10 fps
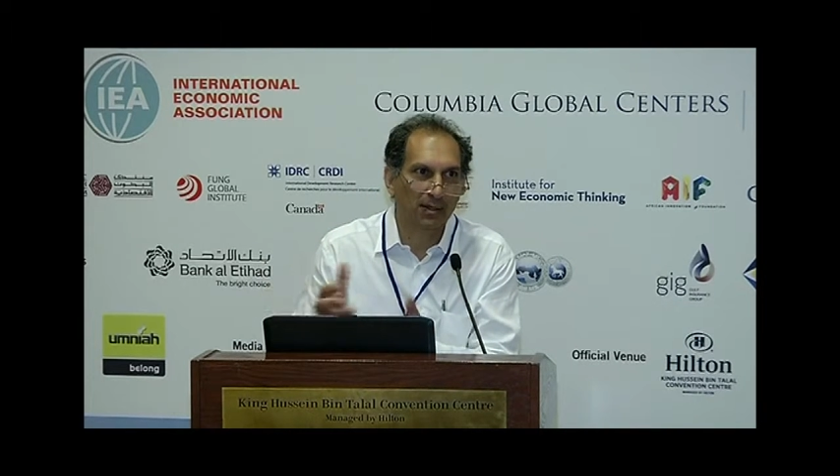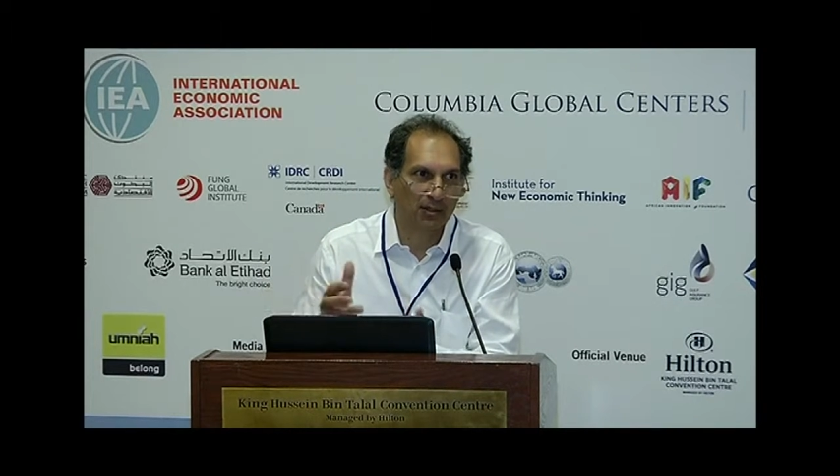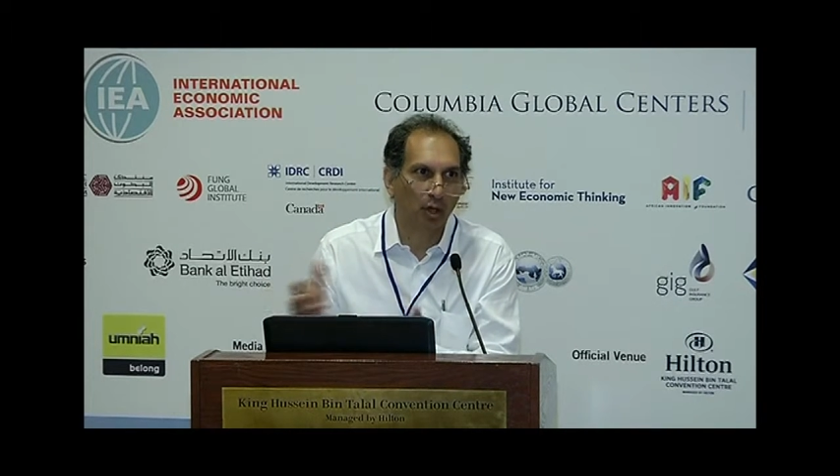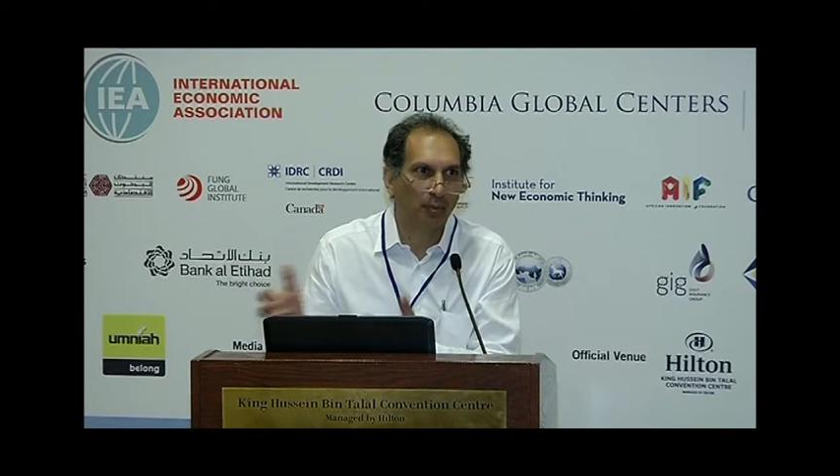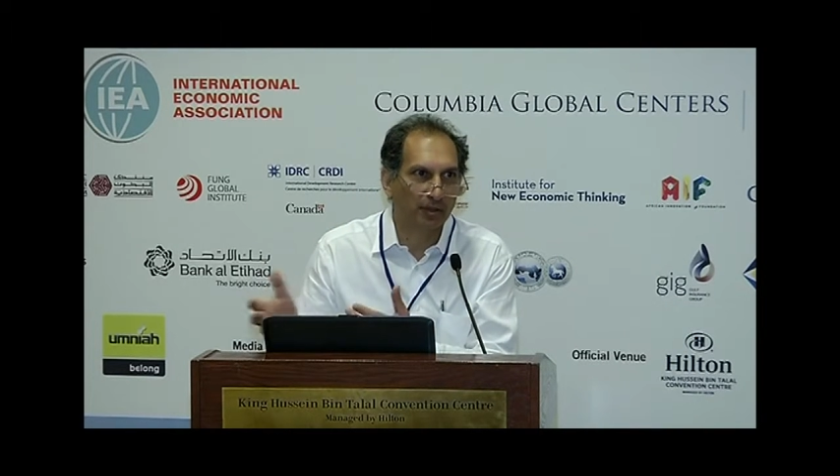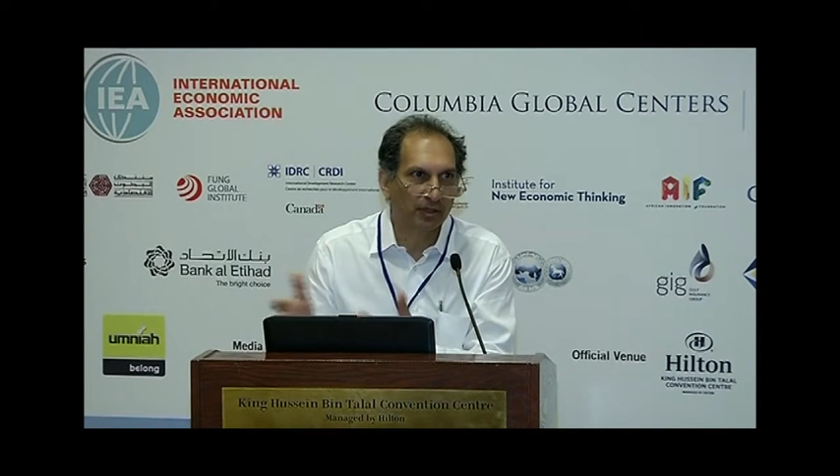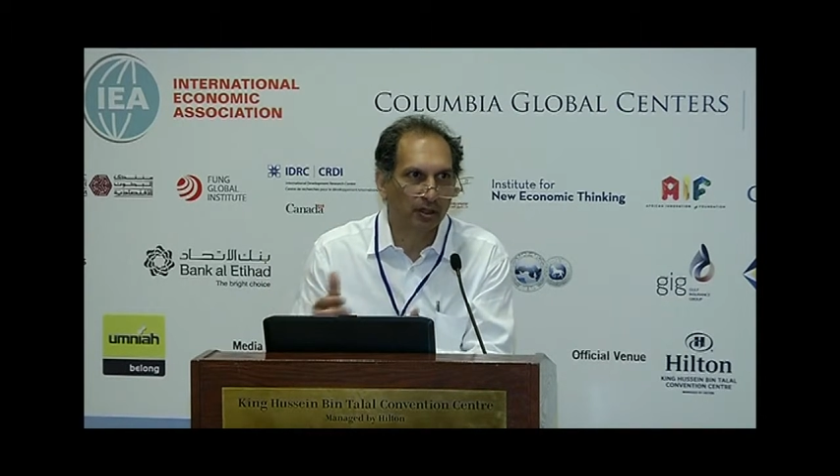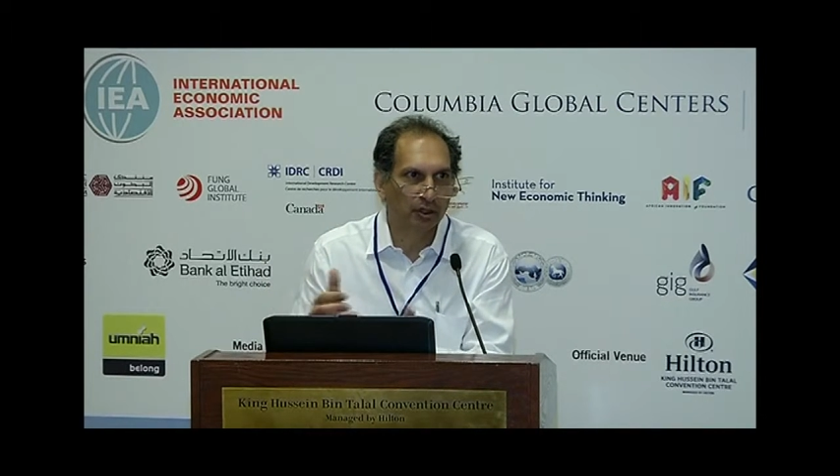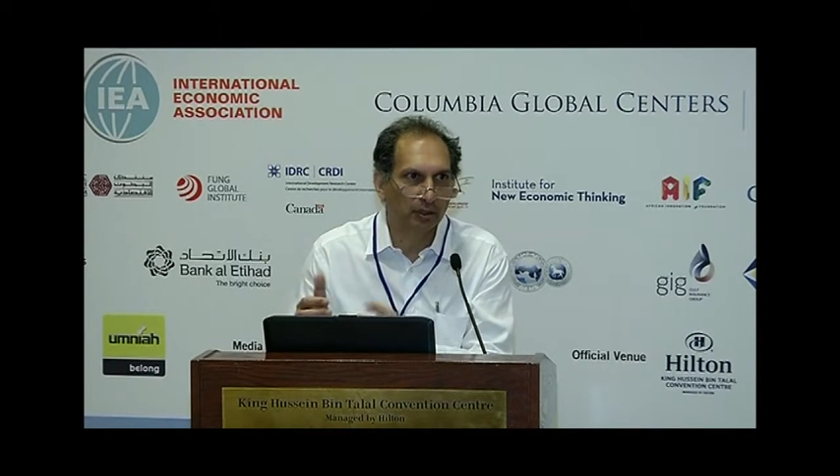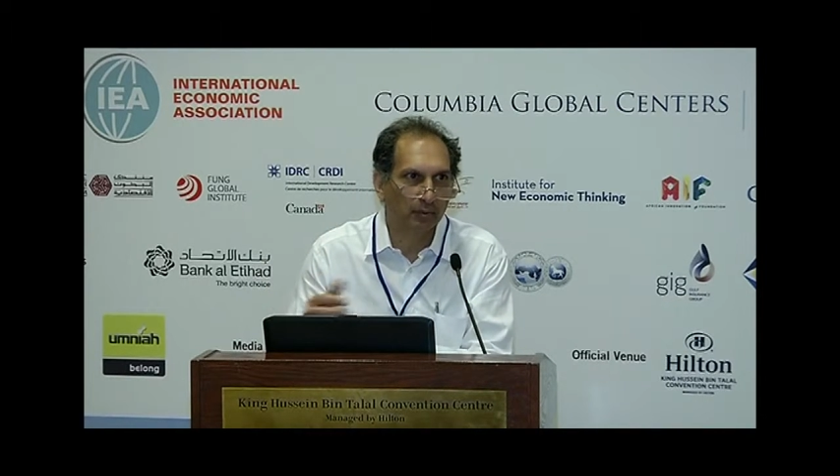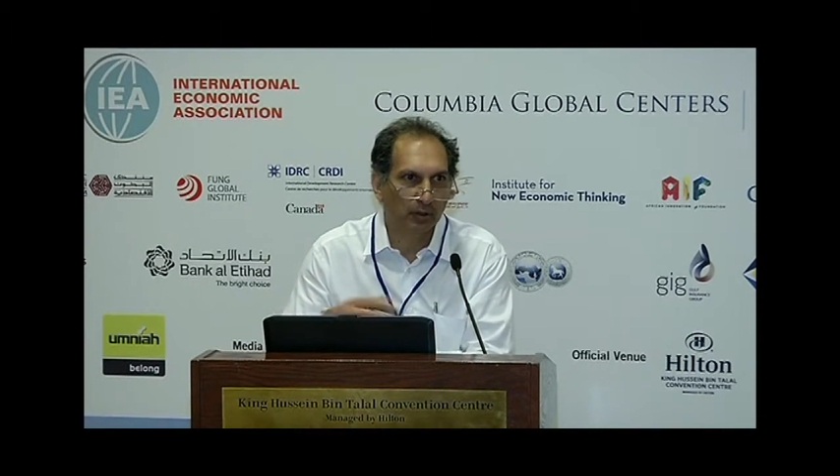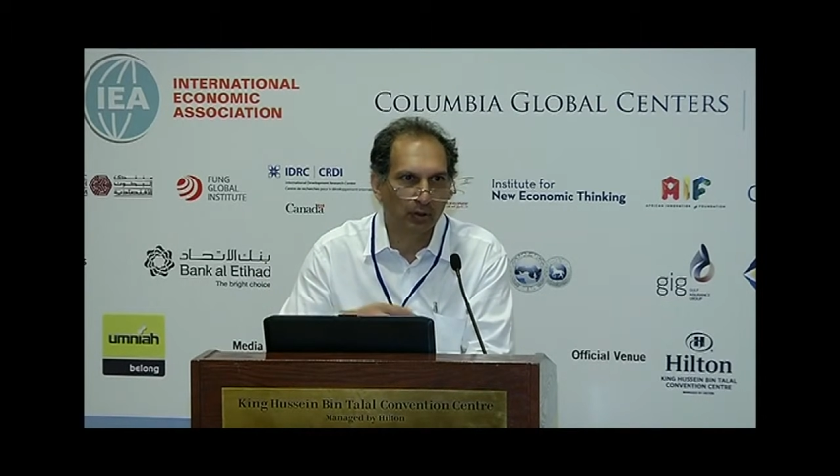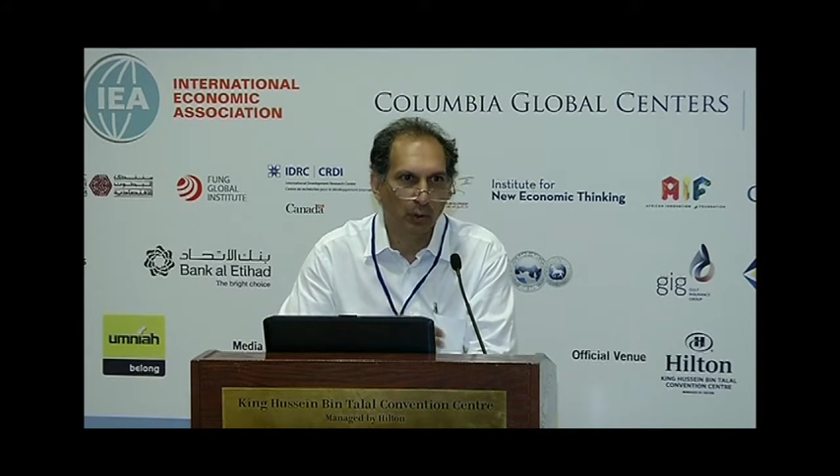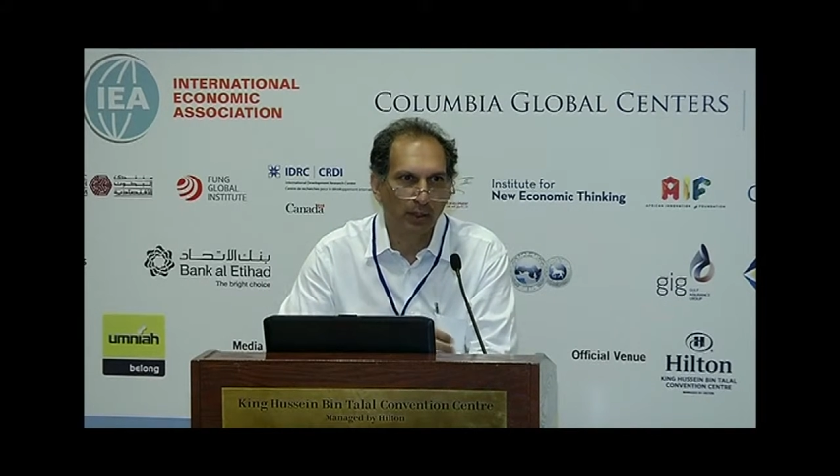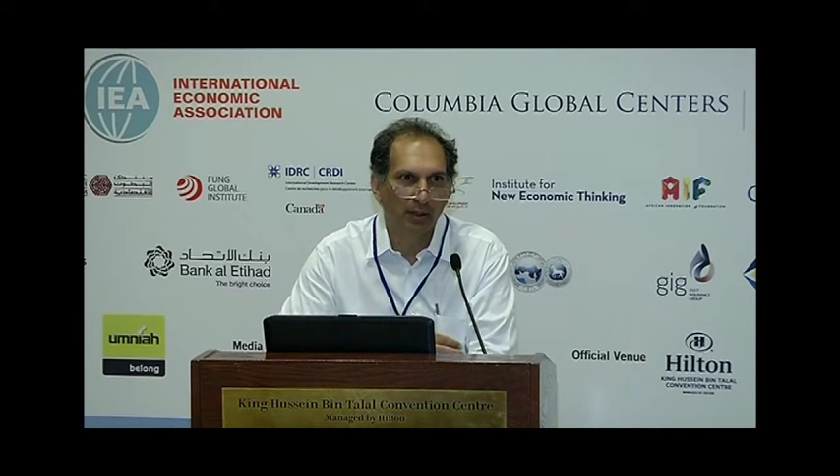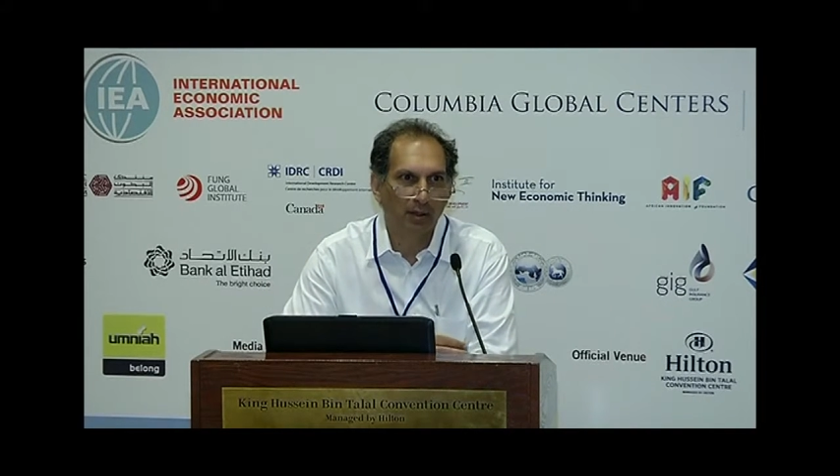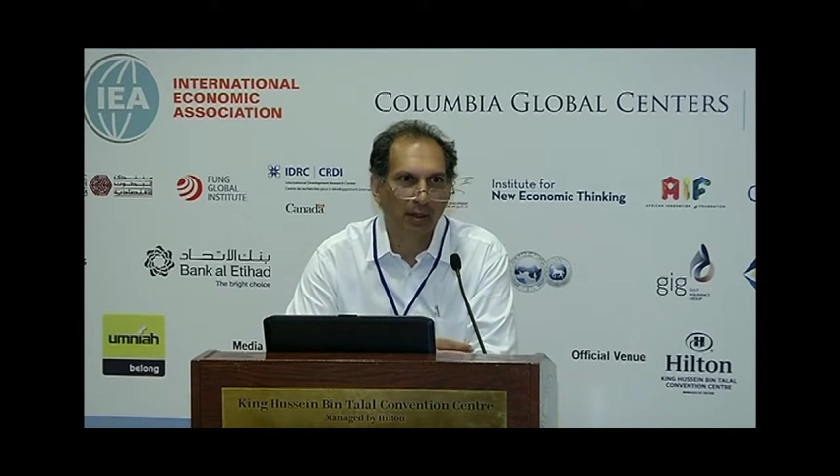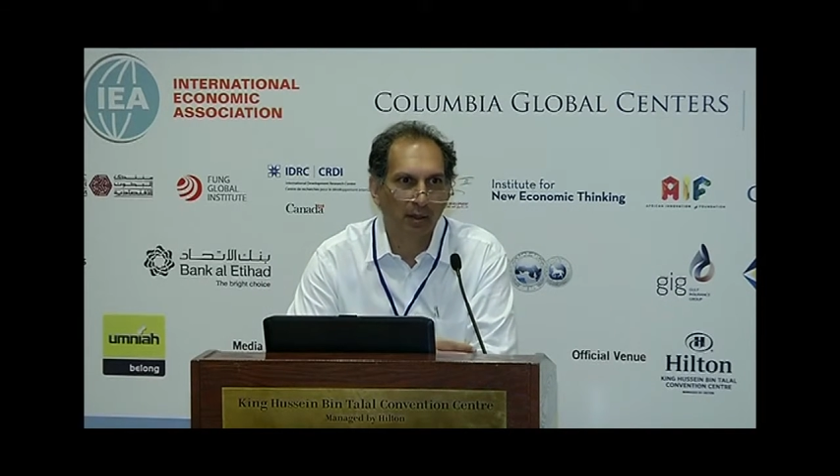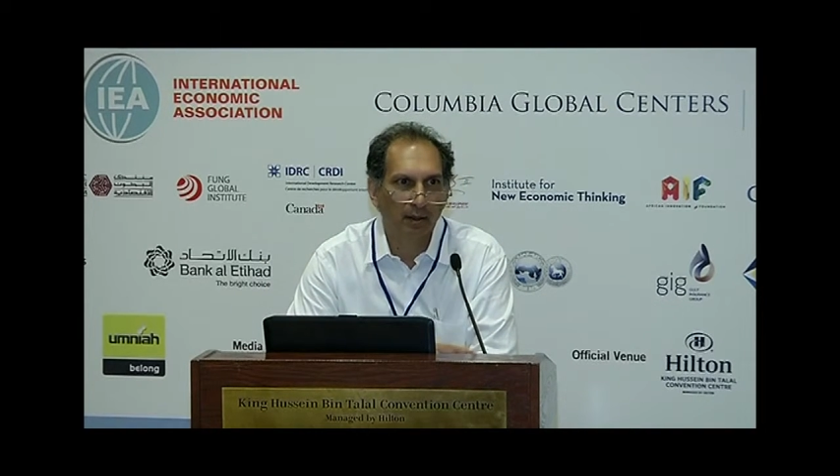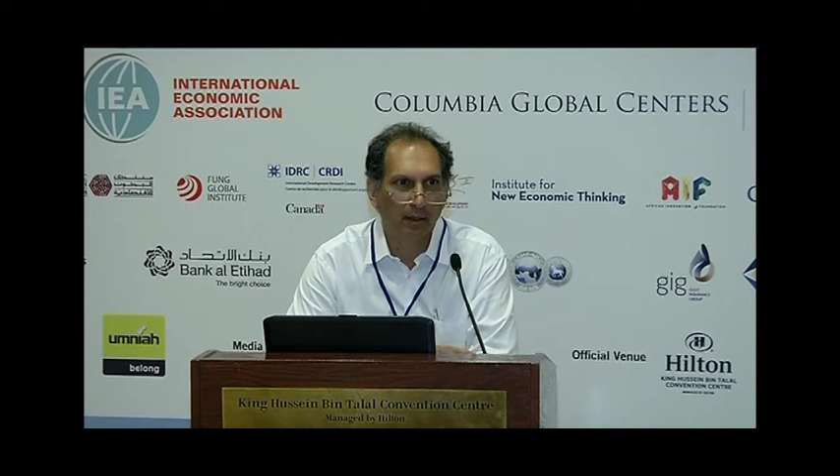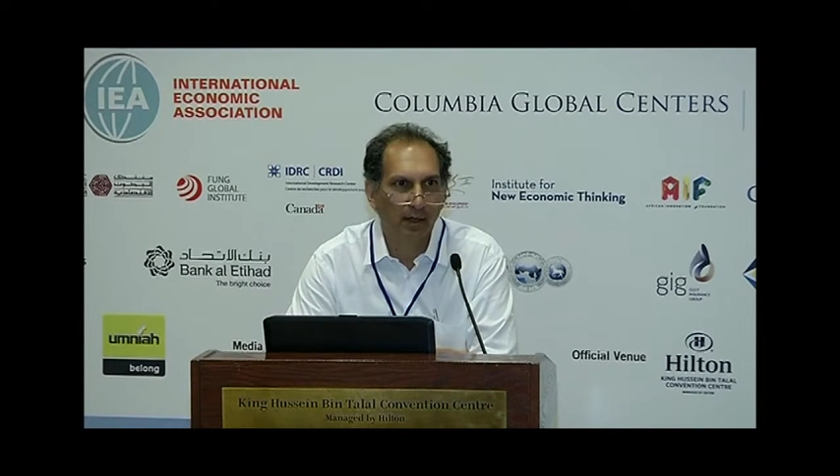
this competition between uh,